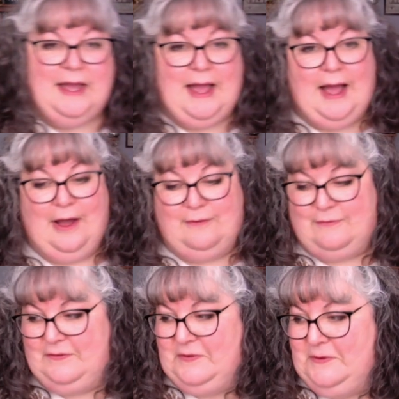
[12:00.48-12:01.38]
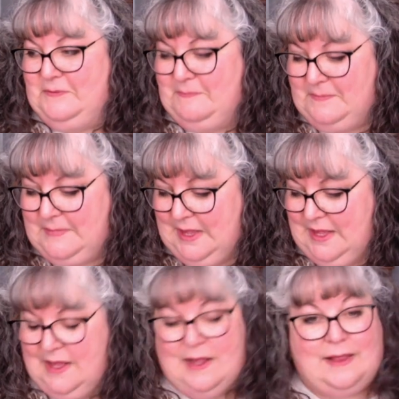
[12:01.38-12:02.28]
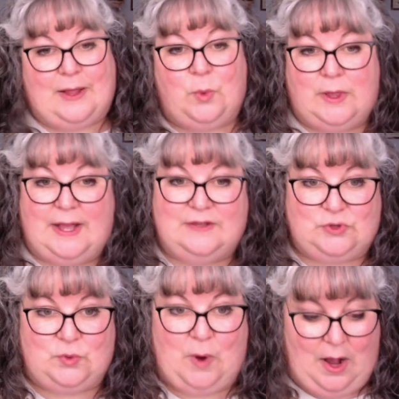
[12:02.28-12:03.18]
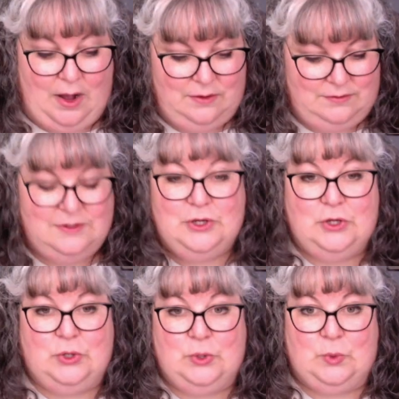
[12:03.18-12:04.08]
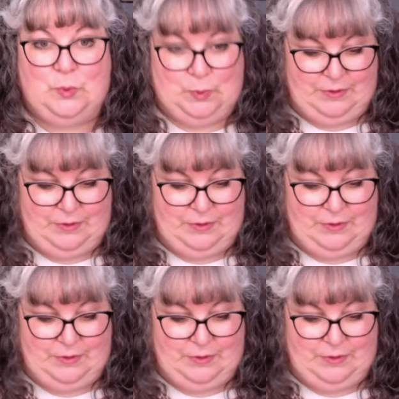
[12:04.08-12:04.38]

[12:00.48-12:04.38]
have like one last hurrah with